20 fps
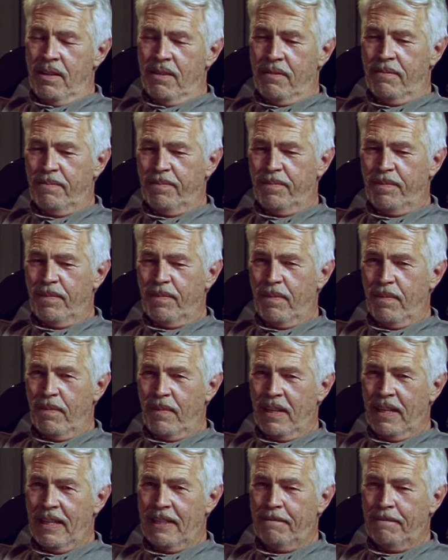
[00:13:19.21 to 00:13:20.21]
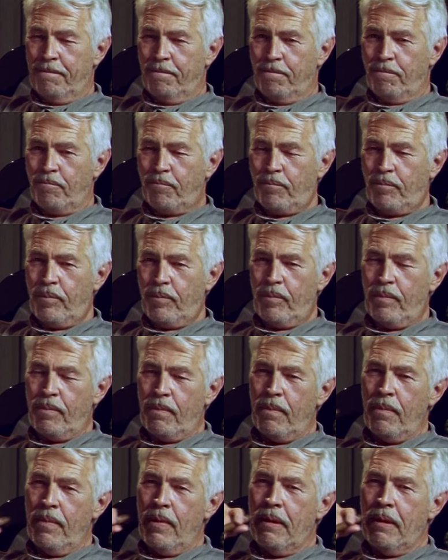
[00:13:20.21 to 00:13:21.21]
Because the idea of the
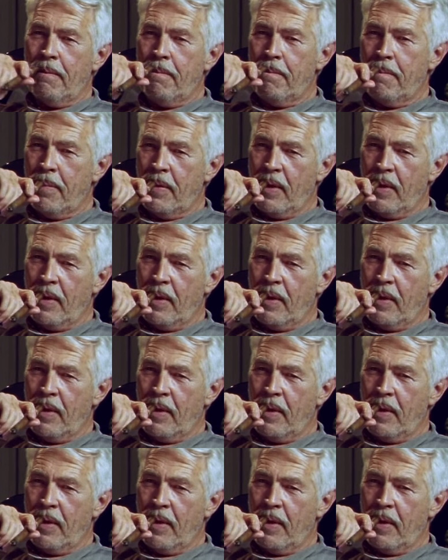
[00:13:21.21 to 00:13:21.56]
circular journey,